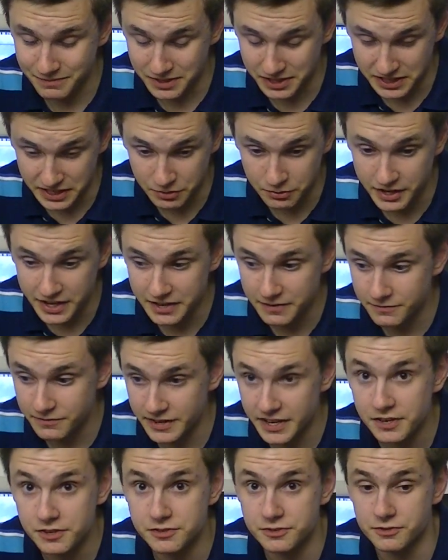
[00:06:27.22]
unique
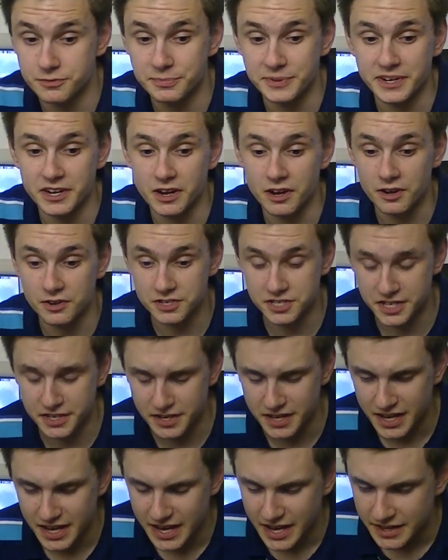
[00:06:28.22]
feature, because
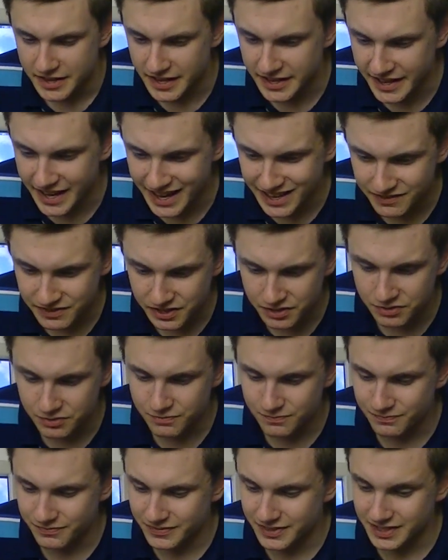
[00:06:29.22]
they gave you
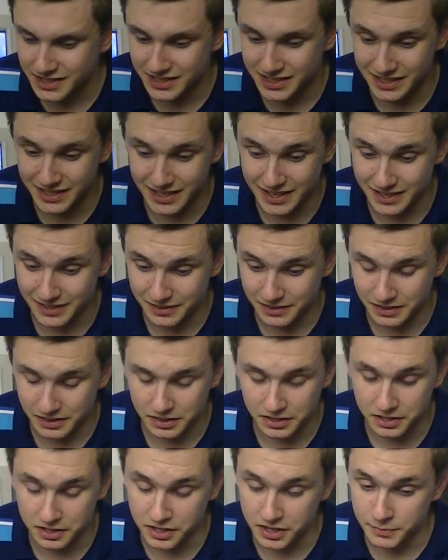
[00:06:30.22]

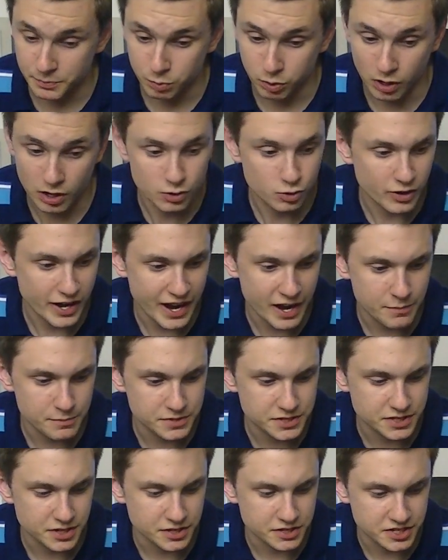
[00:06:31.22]
good programs
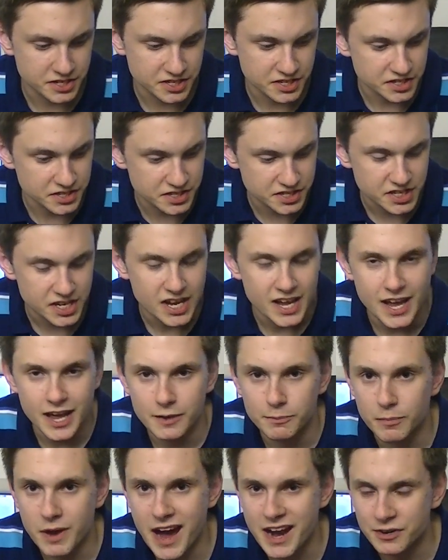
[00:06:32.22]
such as
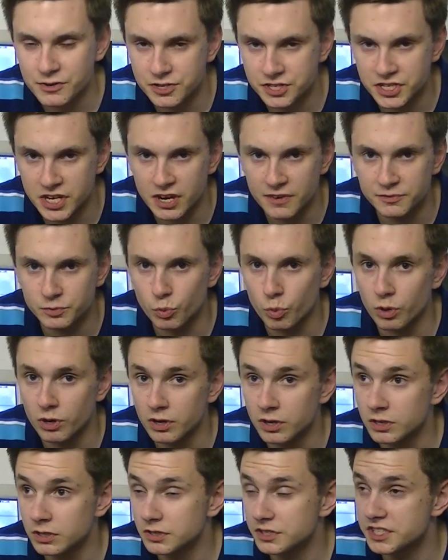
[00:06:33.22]
Microsoft
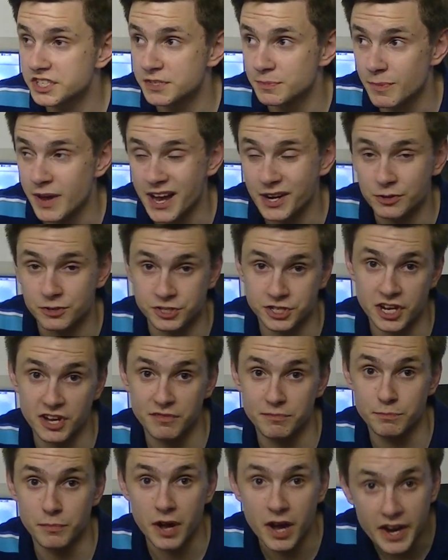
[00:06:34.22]
Works,
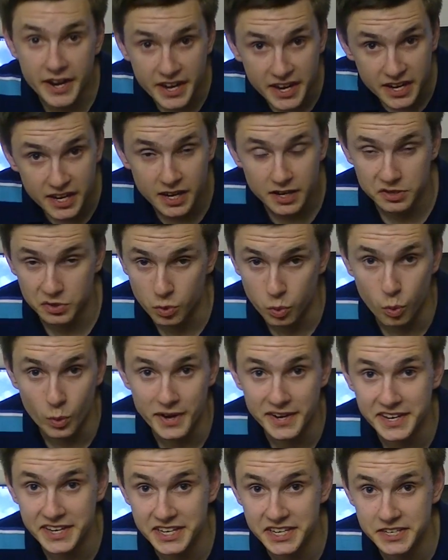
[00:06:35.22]
Microsoft Money,
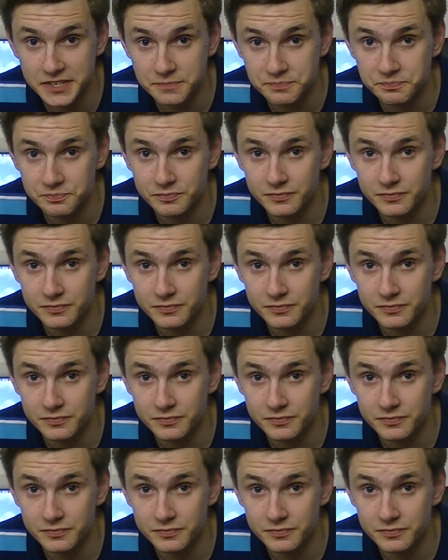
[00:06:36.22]
Quicken,